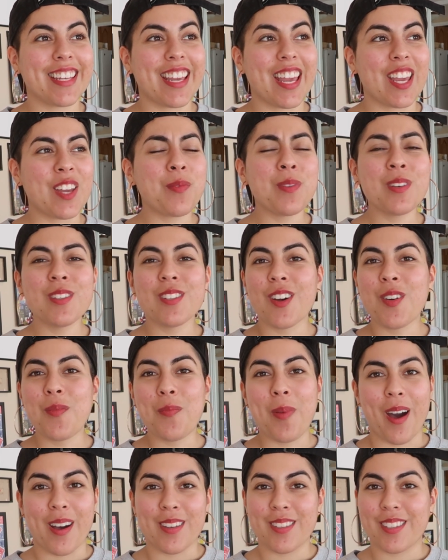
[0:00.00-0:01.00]
It was all
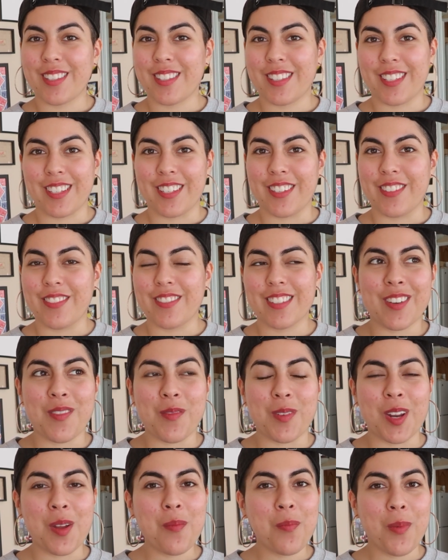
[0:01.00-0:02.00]
positives. When I